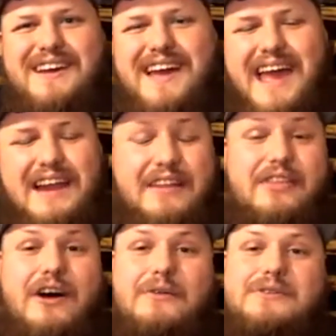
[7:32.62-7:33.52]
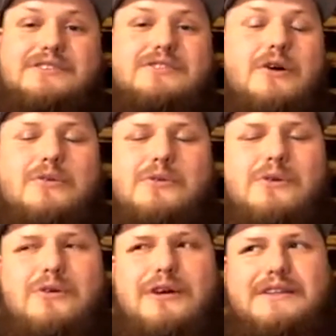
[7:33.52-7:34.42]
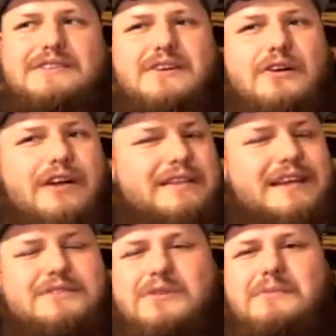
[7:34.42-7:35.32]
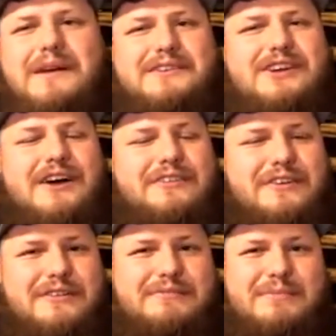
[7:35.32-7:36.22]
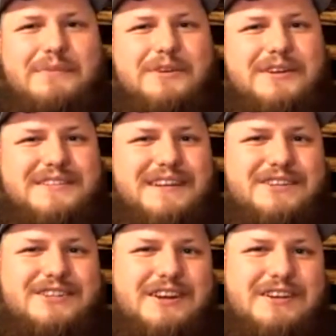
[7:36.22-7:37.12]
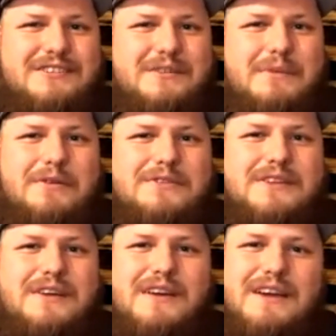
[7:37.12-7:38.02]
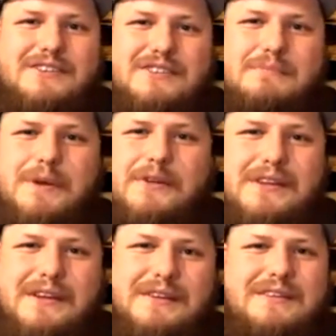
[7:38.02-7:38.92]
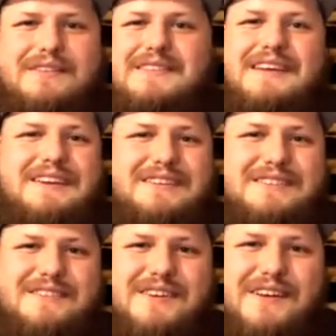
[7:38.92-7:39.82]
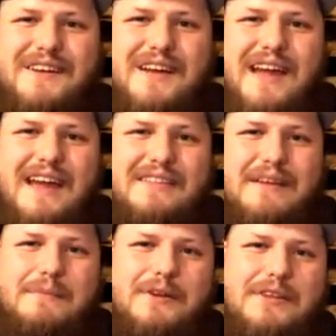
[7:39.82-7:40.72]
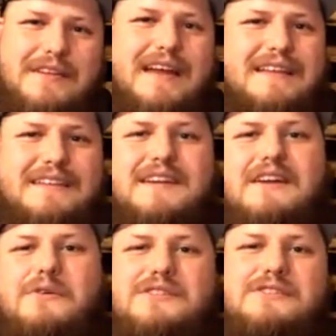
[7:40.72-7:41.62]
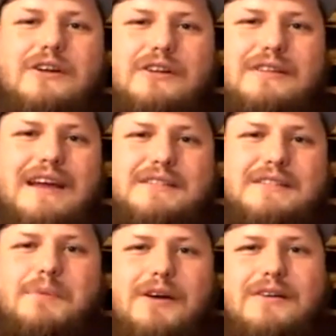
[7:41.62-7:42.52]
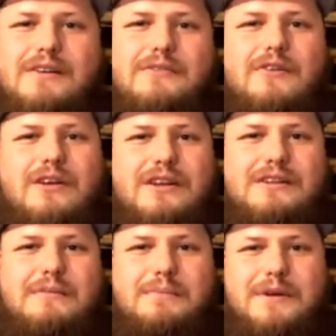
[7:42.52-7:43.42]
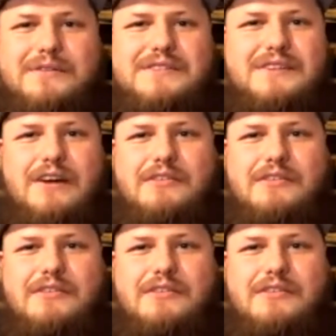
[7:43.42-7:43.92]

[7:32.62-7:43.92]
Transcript: And I thought it was so cool, and so like that's one of my childhood memories that I cherish the most, is just building things and like building that. And that's kind of what started that spark of wanting to build stuff.